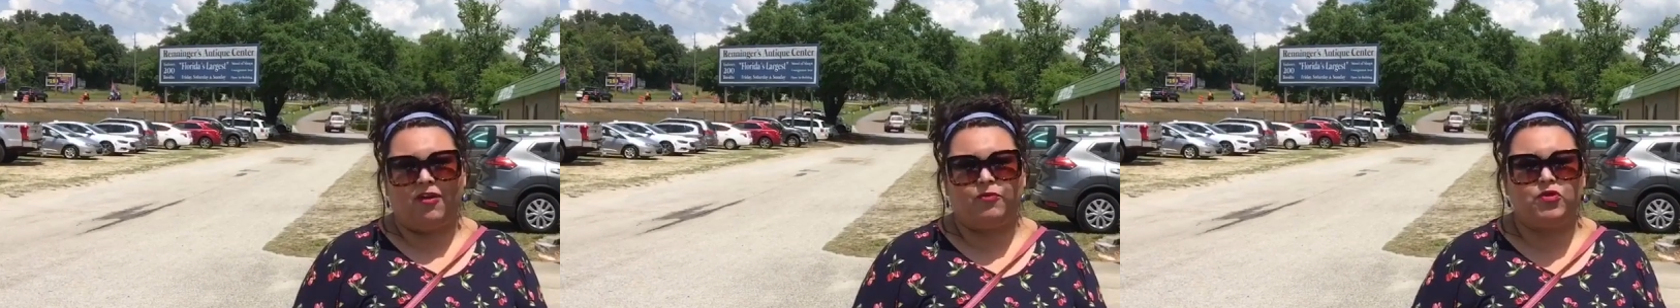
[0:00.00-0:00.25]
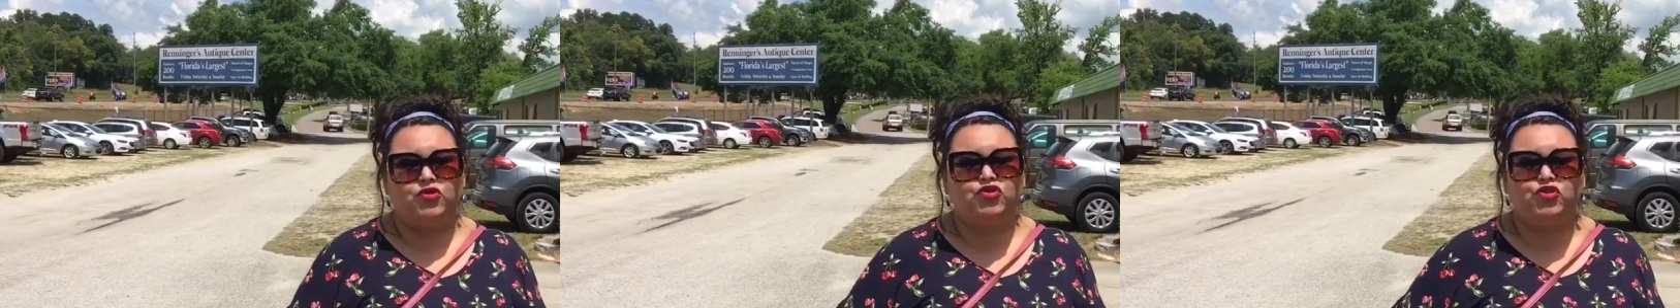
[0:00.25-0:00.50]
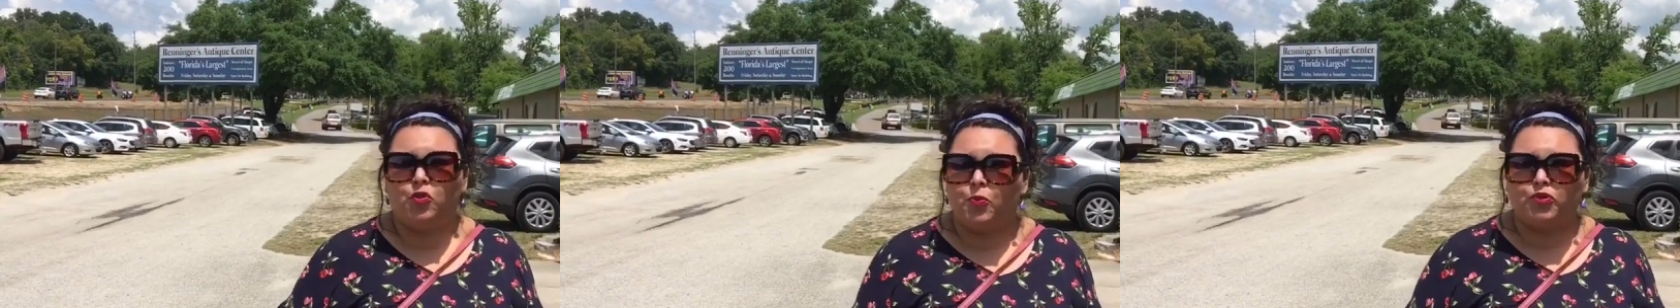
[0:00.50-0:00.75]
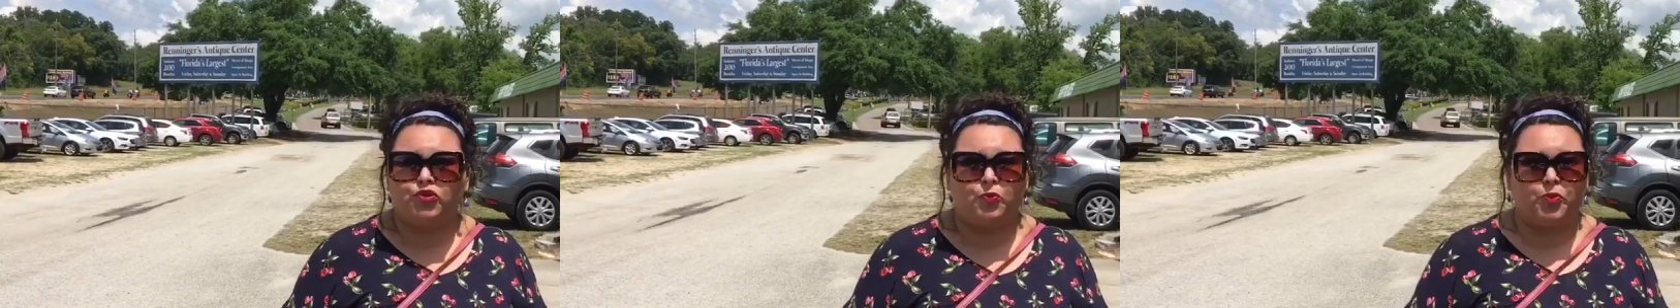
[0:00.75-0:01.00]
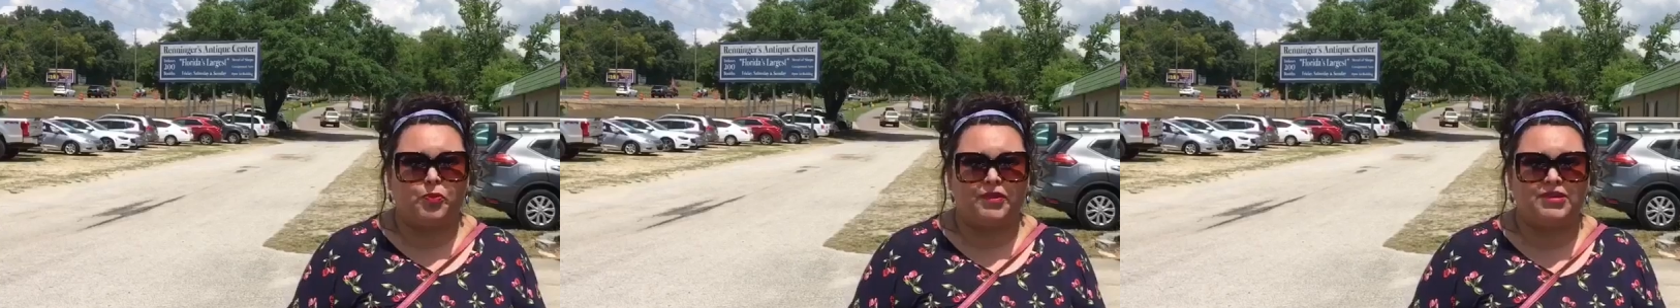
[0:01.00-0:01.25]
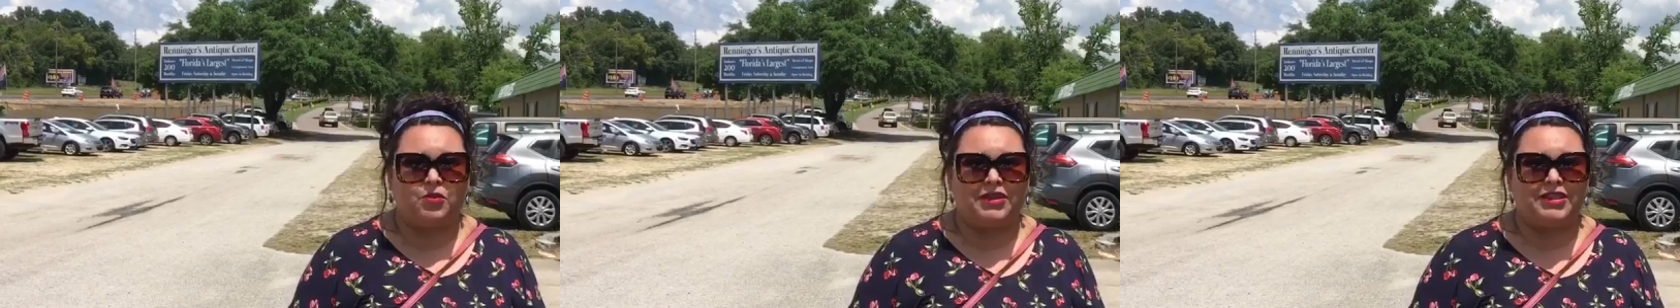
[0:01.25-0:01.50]
I've been super
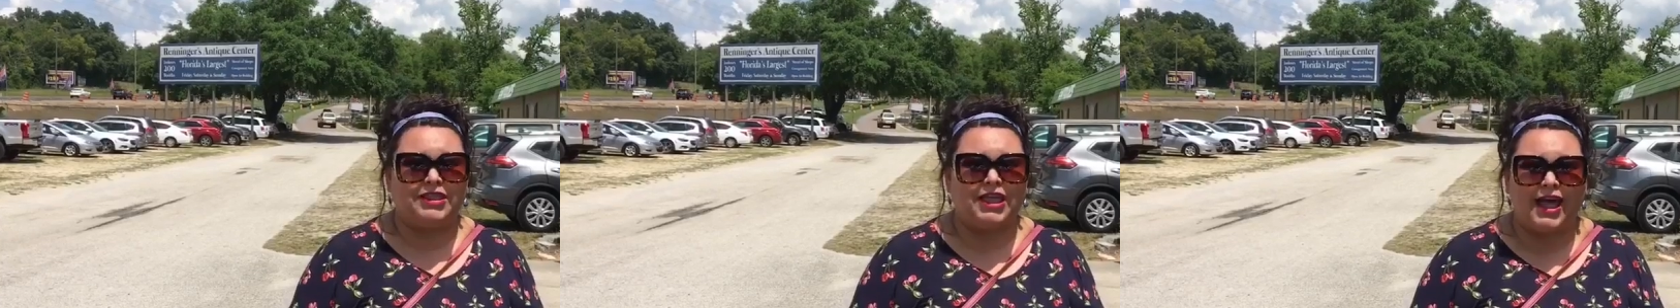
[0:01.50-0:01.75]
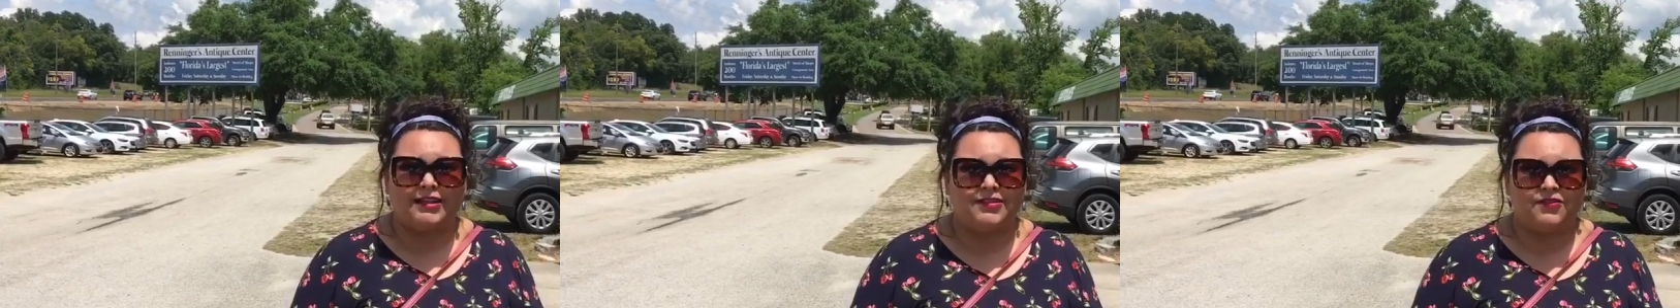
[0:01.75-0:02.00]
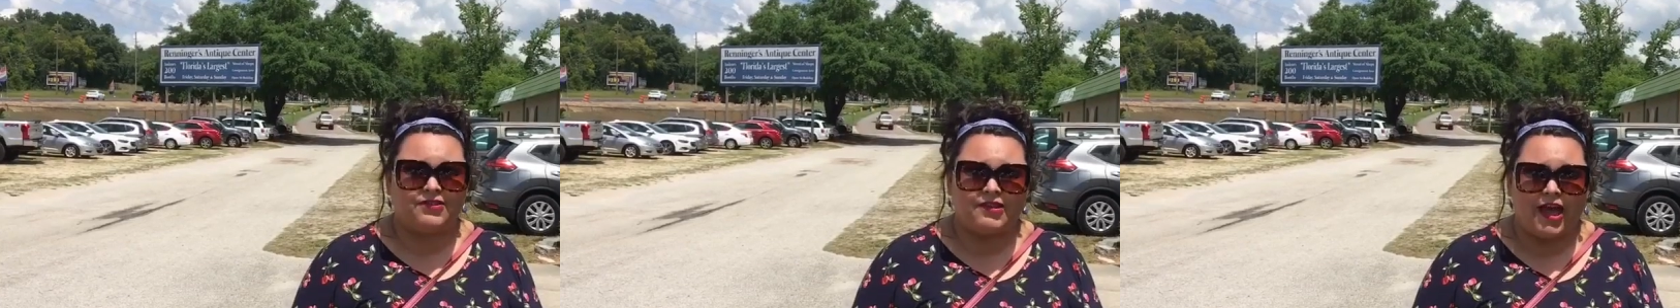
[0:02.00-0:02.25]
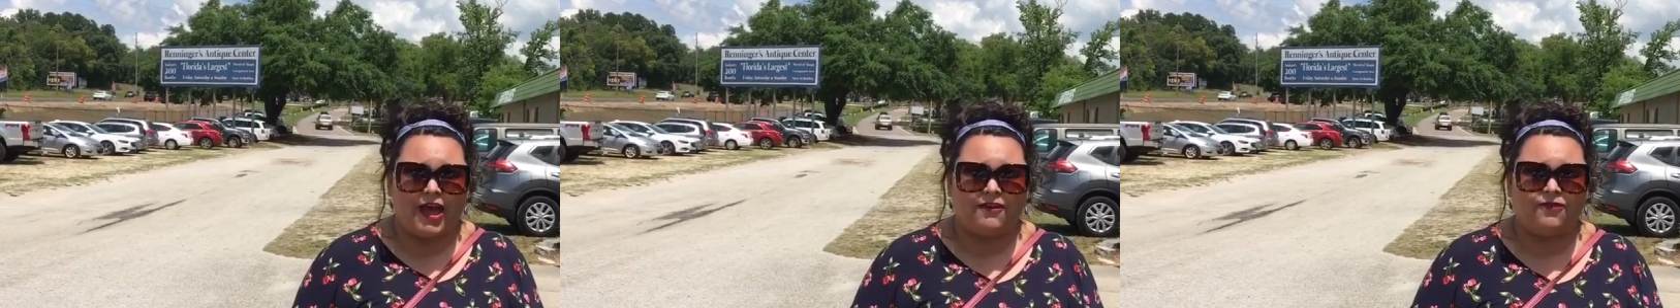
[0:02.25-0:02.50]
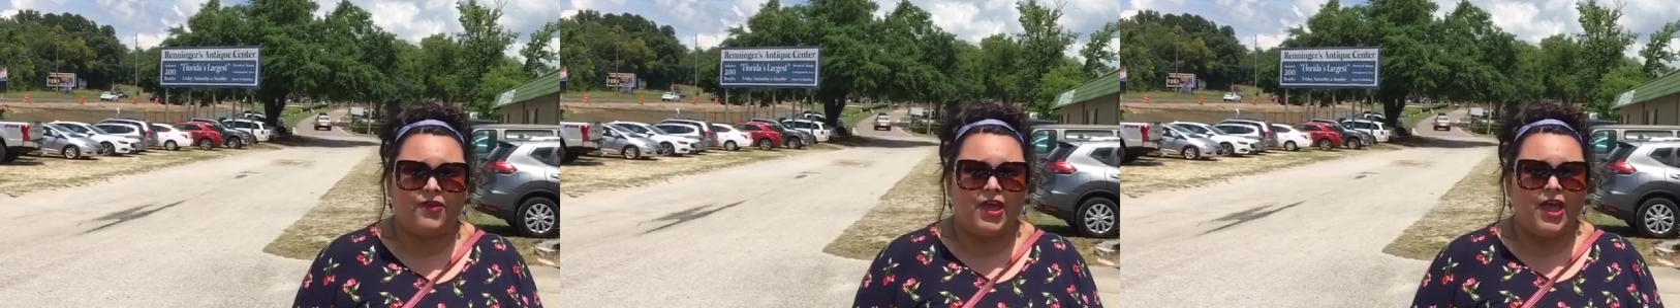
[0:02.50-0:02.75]
busy with lots of stuff.